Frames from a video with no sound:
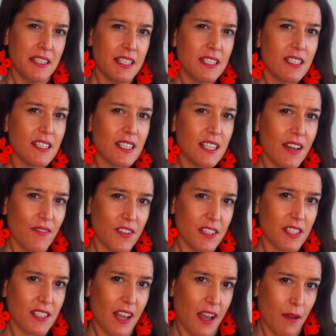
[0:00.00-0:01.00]
This
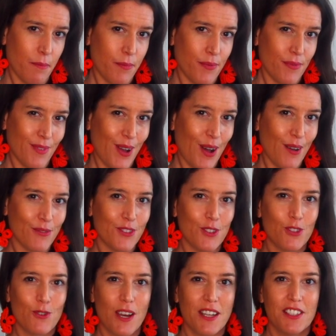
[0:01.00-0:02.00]
7th step of
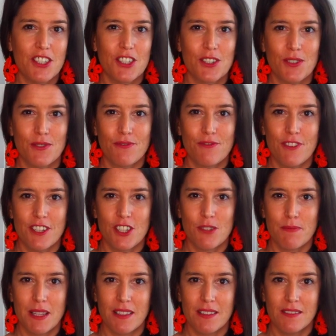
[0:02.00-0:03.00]
the traditional
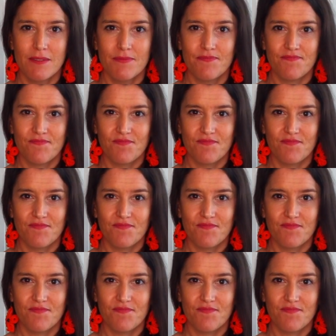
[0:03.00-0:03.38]
French meal